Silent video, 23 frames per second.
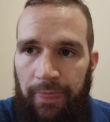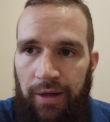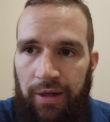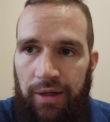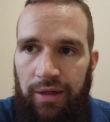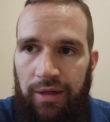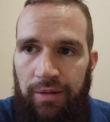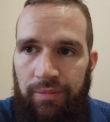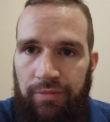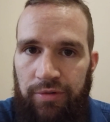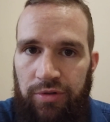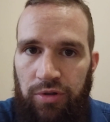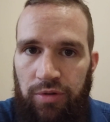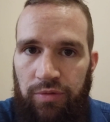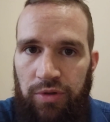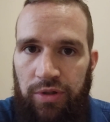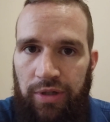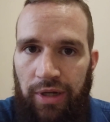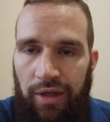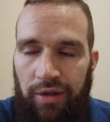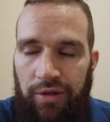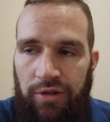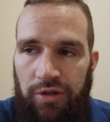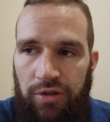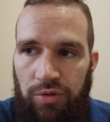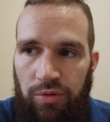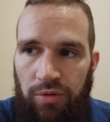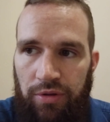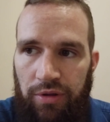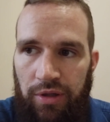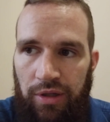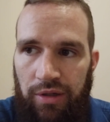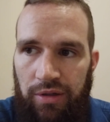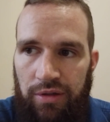So if you tell it to
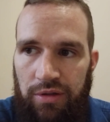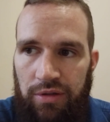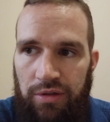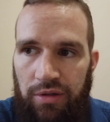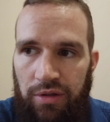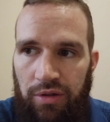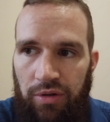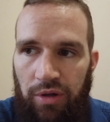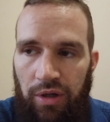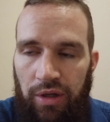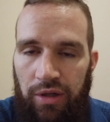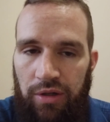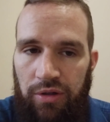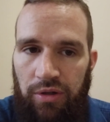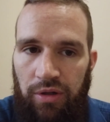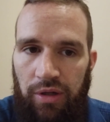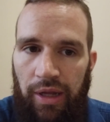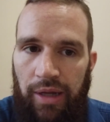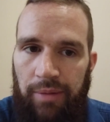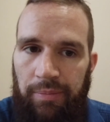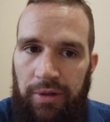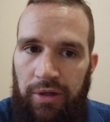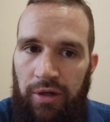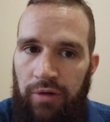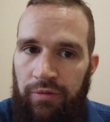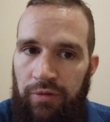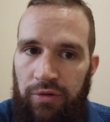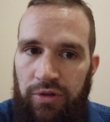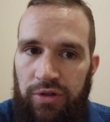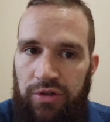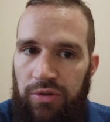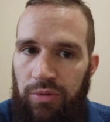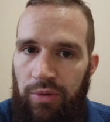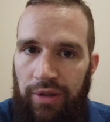do things, and be
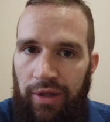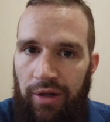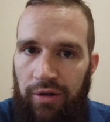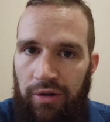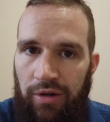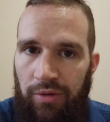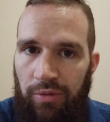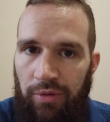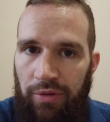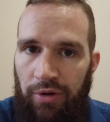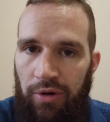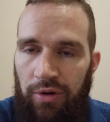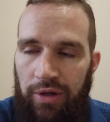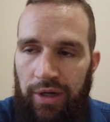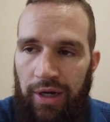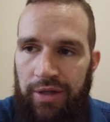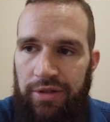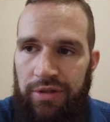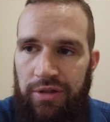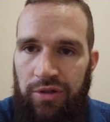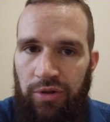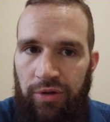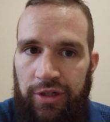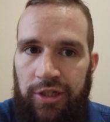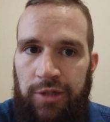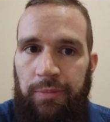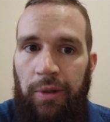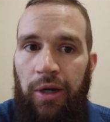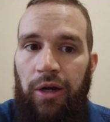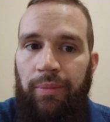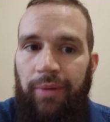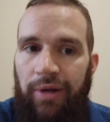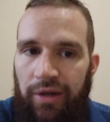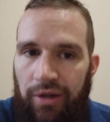careful just doing that with all kinds of,
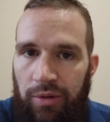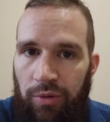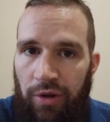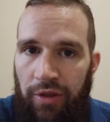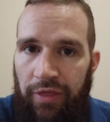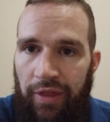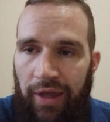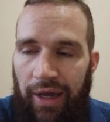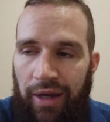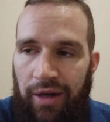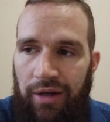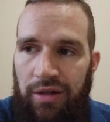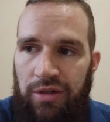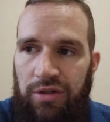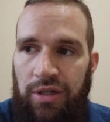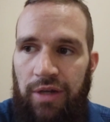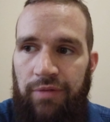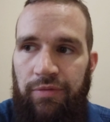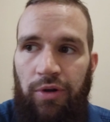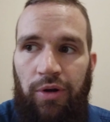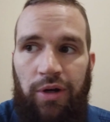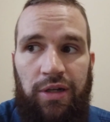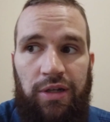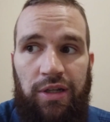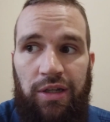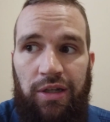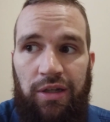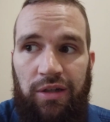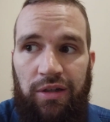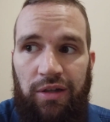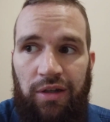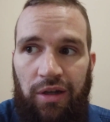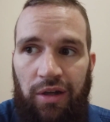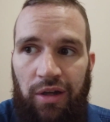experimenting with that, because you have no
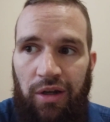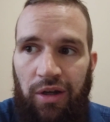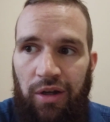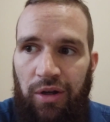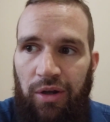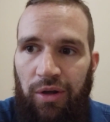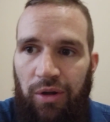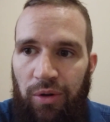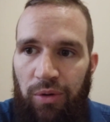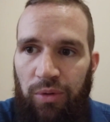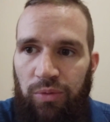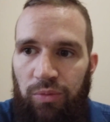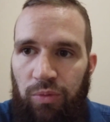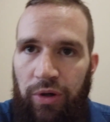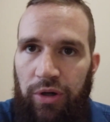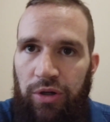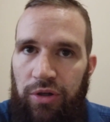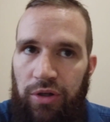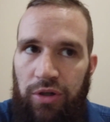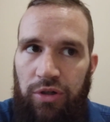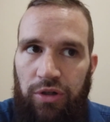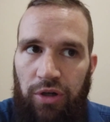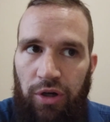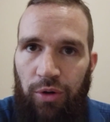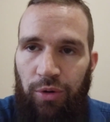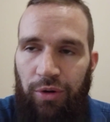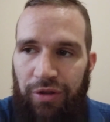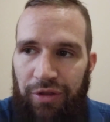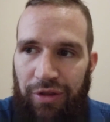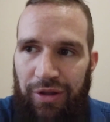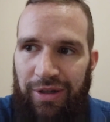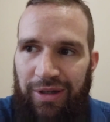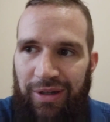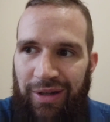idea where you could go
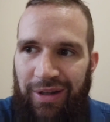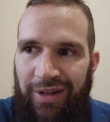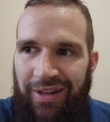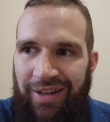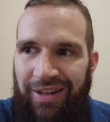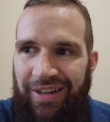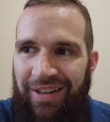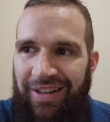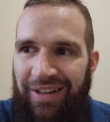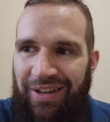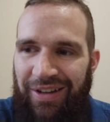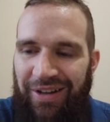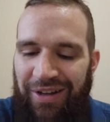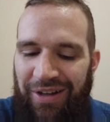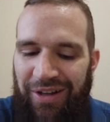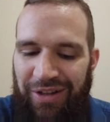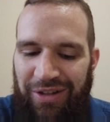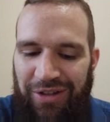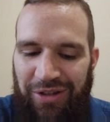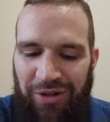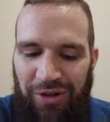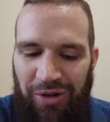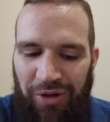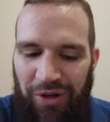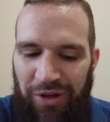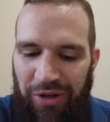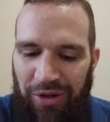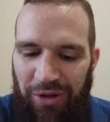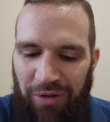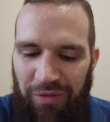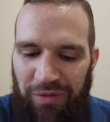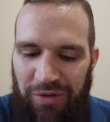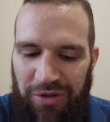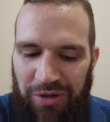with it.
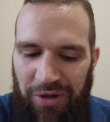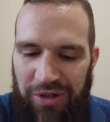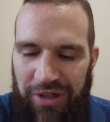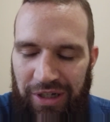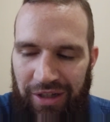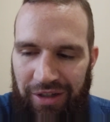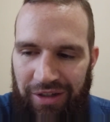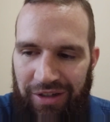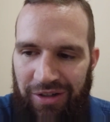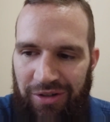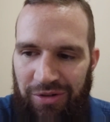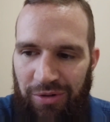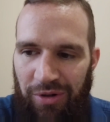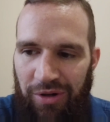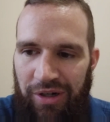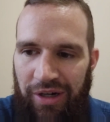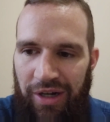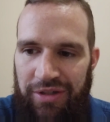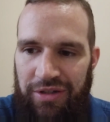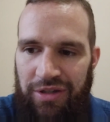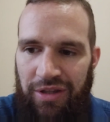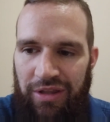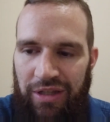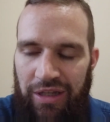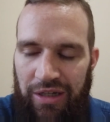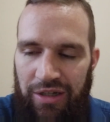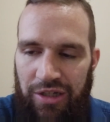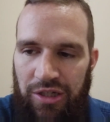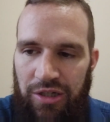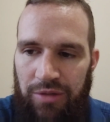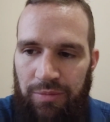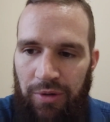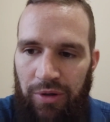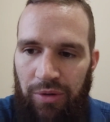If you start telling it to do all kinds of
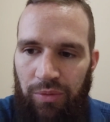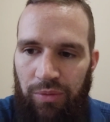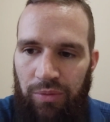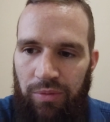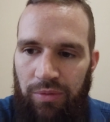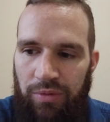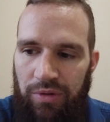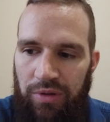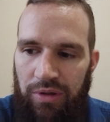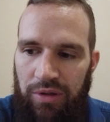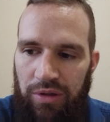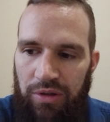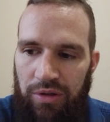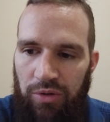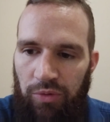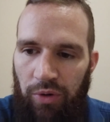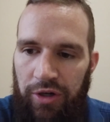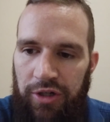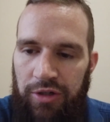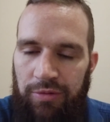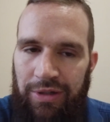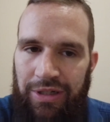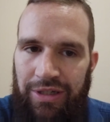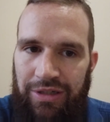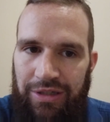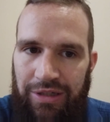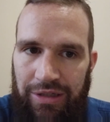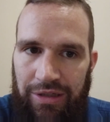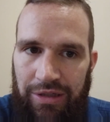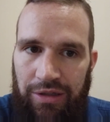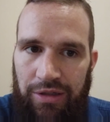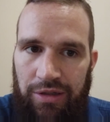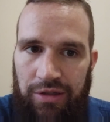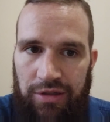things, but you want it to be
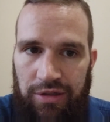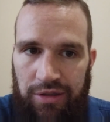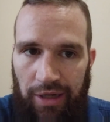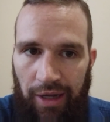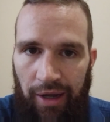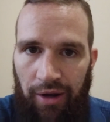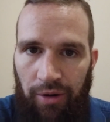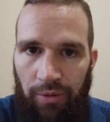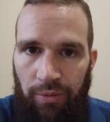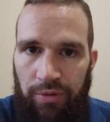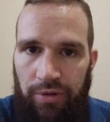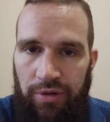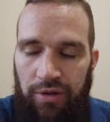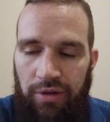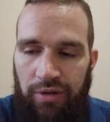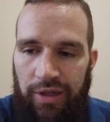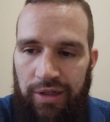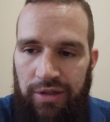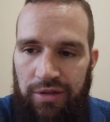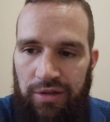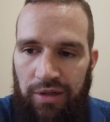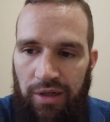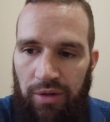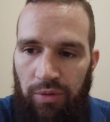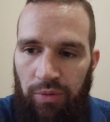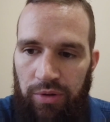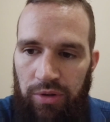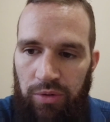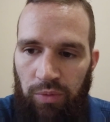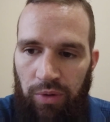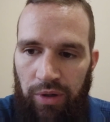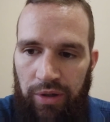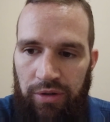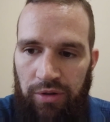still and sound. That's what
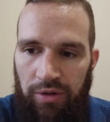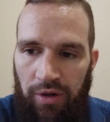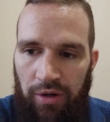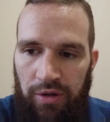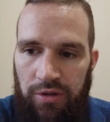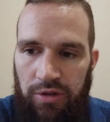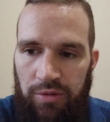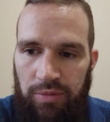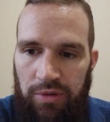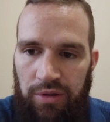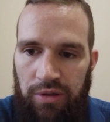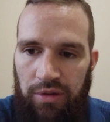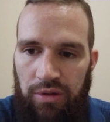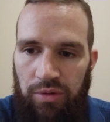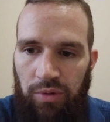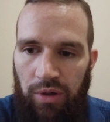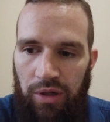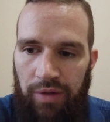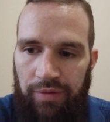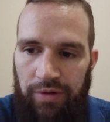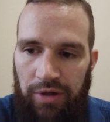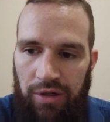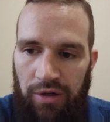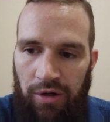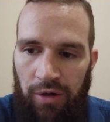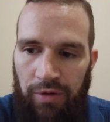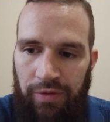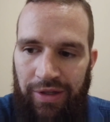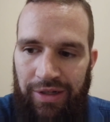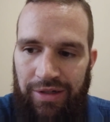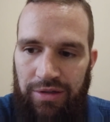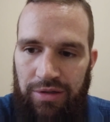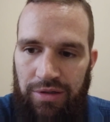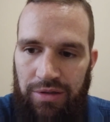you want your heart to be. You want to have a
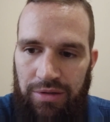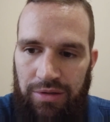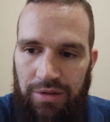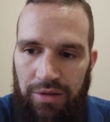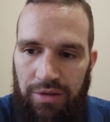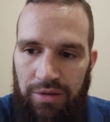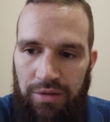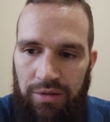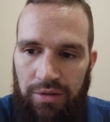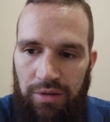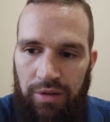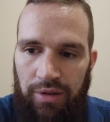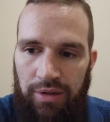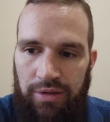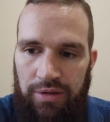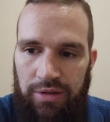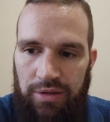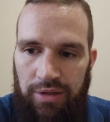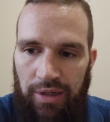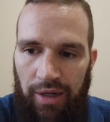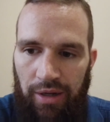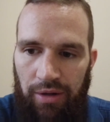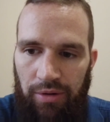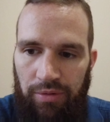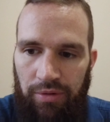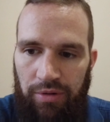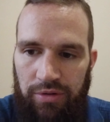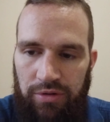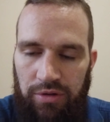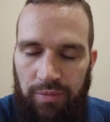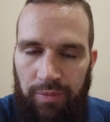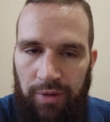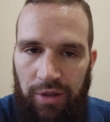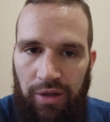heart that is still and
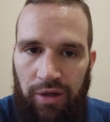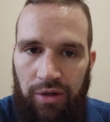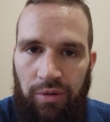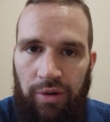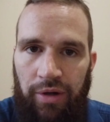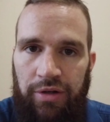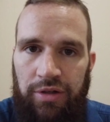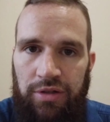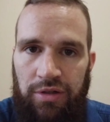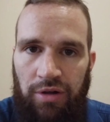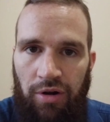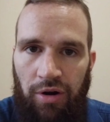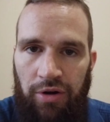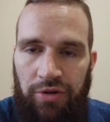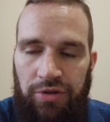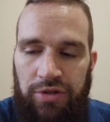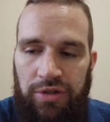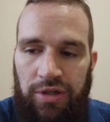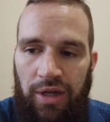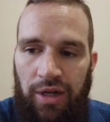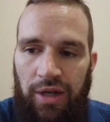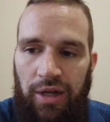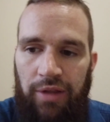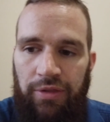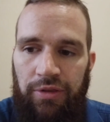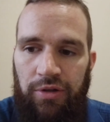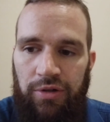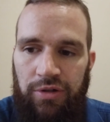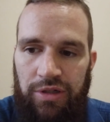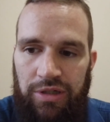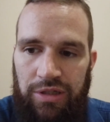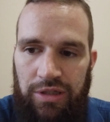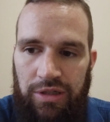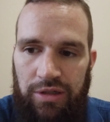sound. So may Allah grant us hearts
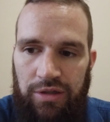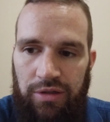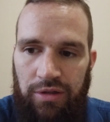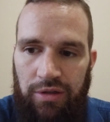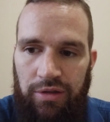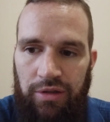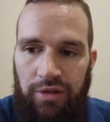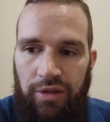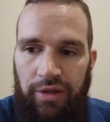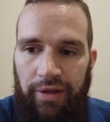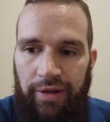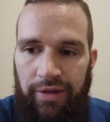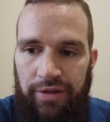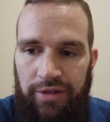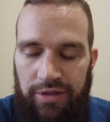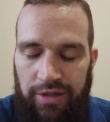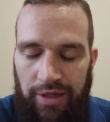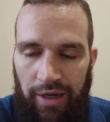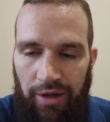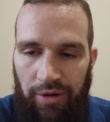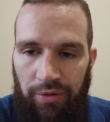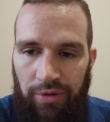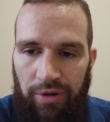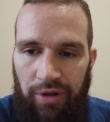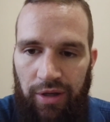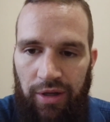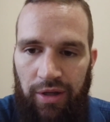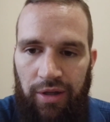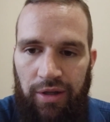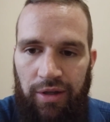that are still and sound.